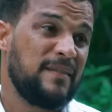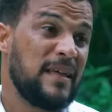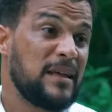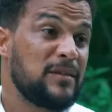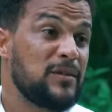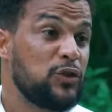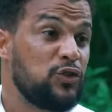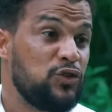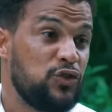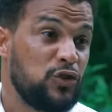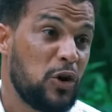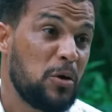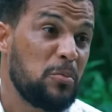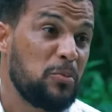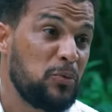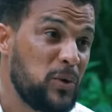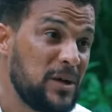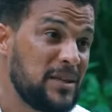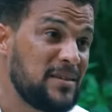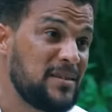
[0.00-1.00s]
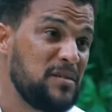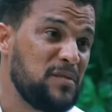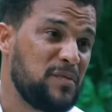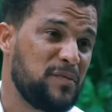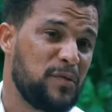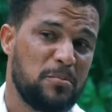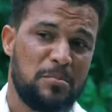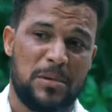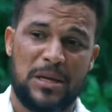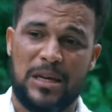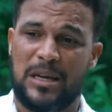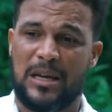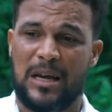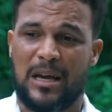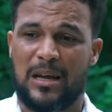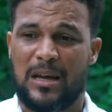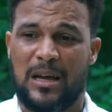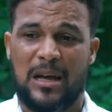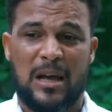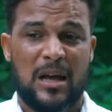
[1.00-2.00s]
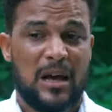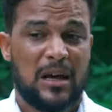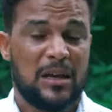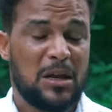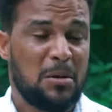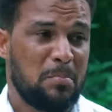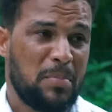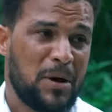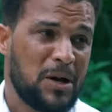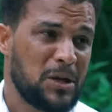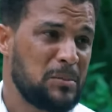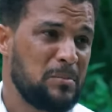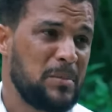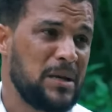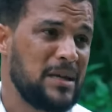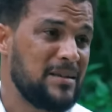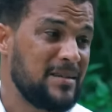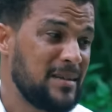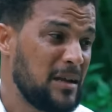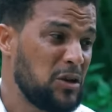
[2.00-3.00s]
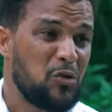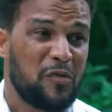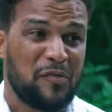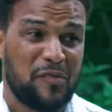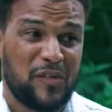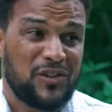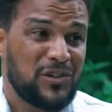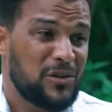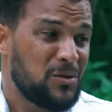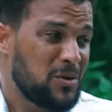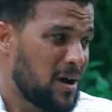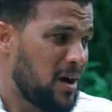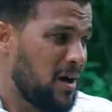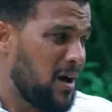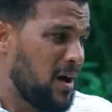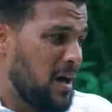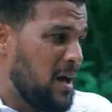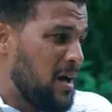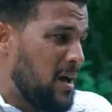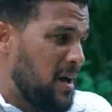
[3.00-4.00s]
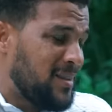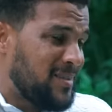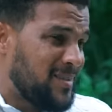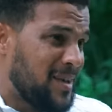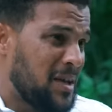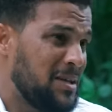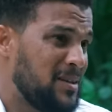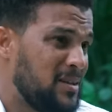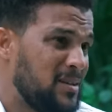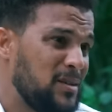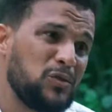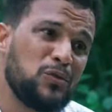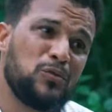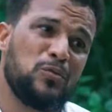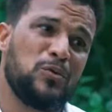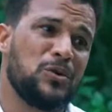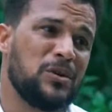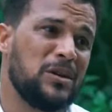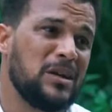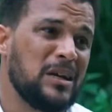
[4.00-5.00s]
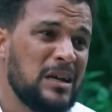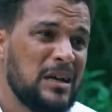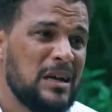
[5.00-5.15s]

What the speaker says: There's a job waiting for me. An apartment, an official car, aside this one.